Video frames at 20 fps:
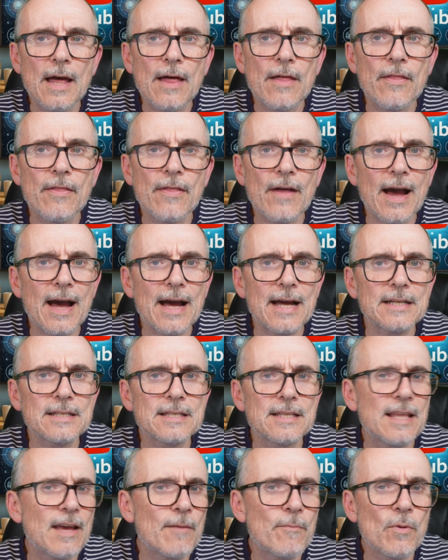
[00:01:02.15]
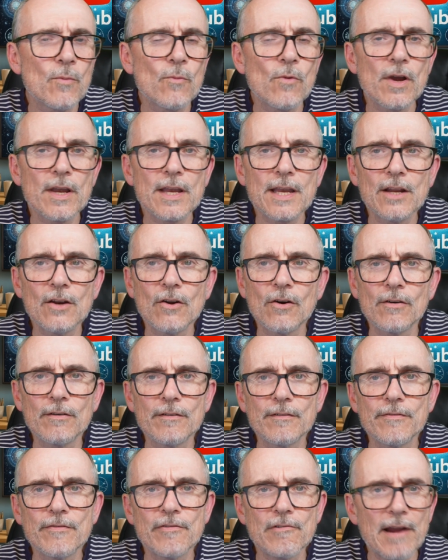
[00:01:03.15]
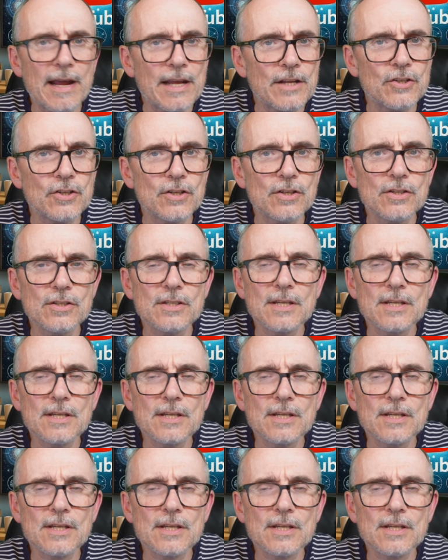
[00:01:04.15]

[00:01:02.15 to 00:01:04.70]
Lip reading: that they've been working on for ages